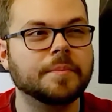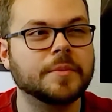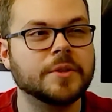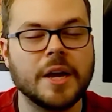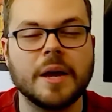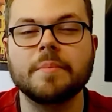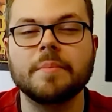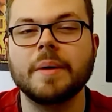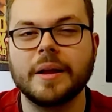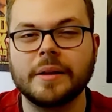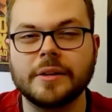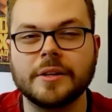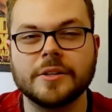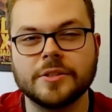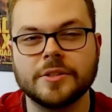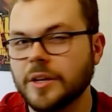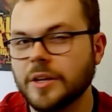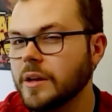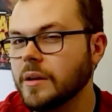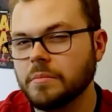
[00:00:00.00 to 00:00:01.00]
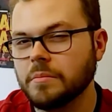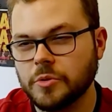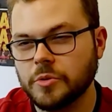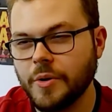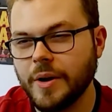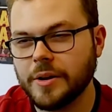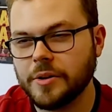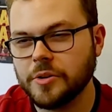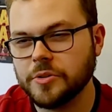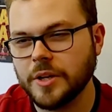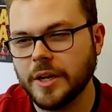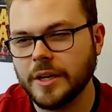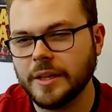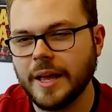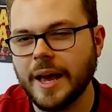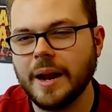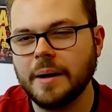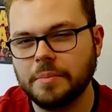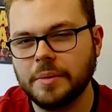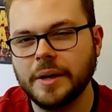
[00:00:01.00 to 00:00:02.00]
Sam Mendes. Directors like
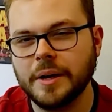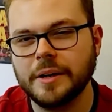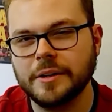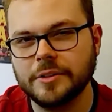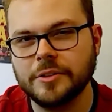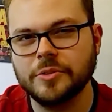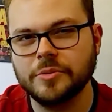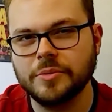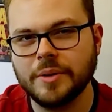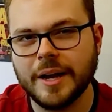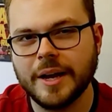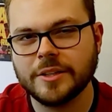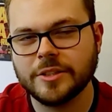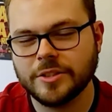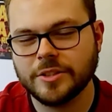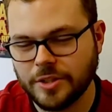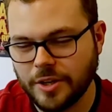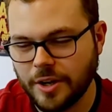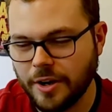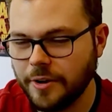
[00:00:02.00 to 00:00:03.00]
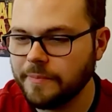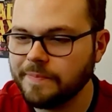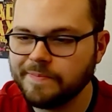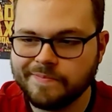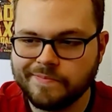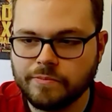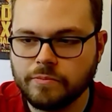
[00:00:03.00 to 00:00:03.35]
that I'm planning to do next, so